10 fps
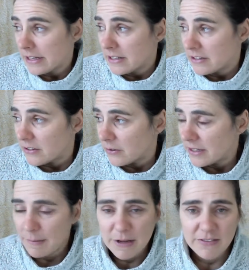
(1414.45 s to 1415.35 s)
So
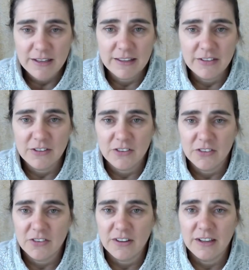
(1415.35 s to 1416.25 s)
I'm not saying they should
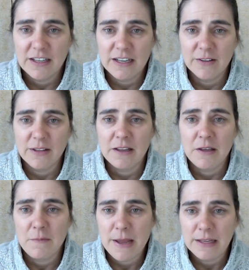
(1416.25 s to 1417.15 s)
just, like
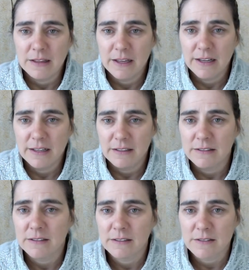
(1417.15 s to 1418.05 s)

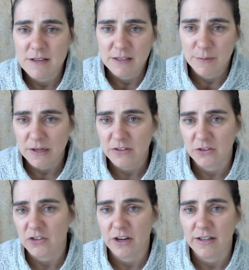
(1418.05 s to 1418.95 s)
mainline espresso
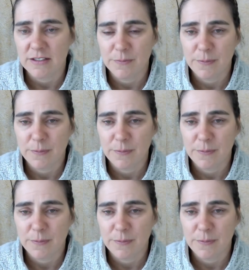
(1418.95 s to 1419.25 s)
shots,